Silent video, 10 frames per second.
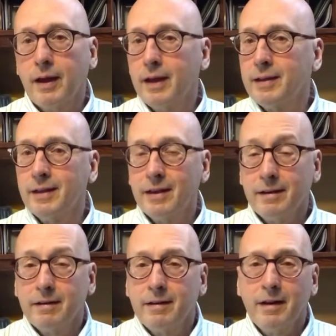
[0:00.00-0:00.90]

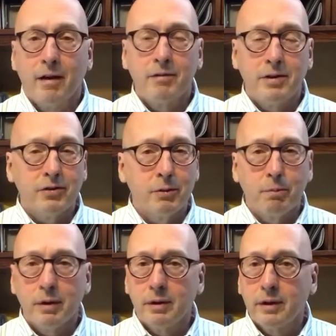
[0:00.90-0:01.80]
And
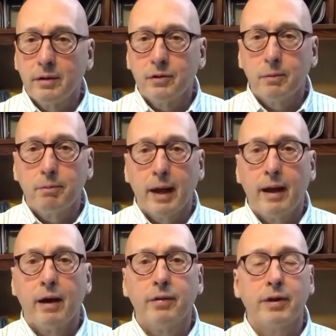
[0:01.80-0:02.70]
disabilities are
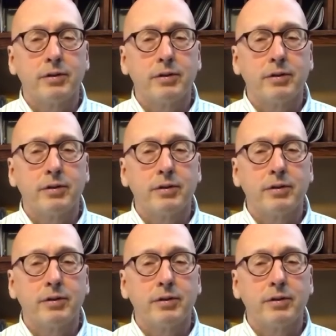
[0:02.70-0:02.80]
bound.